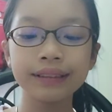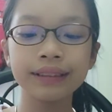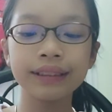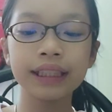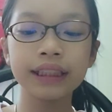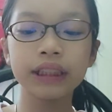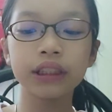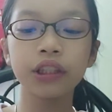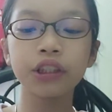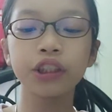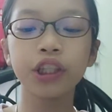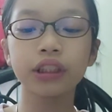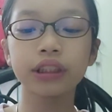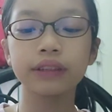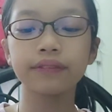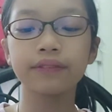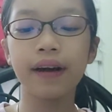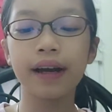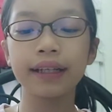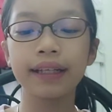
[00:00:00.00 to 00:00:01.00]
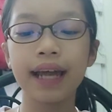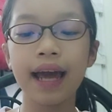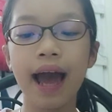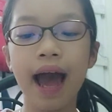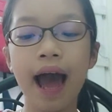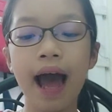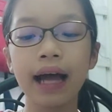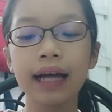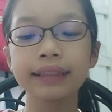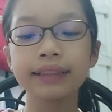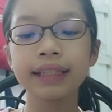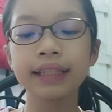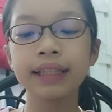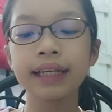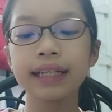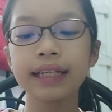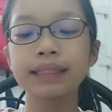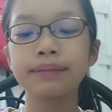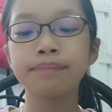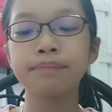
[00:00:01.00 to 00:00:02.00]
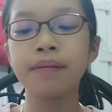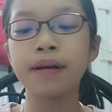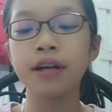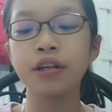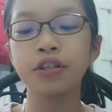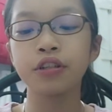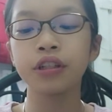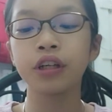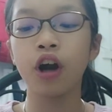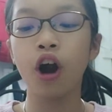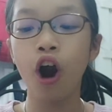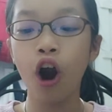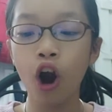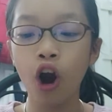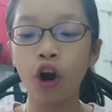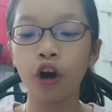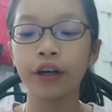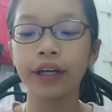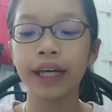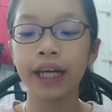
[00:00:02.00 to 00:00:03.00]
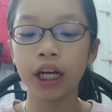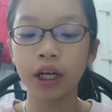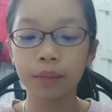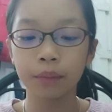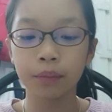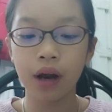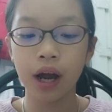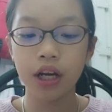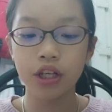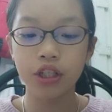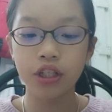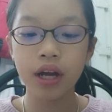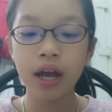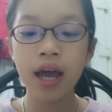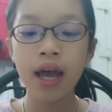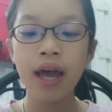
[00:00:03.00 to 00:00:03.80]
Sister Josephine has an especially hard hairbrush,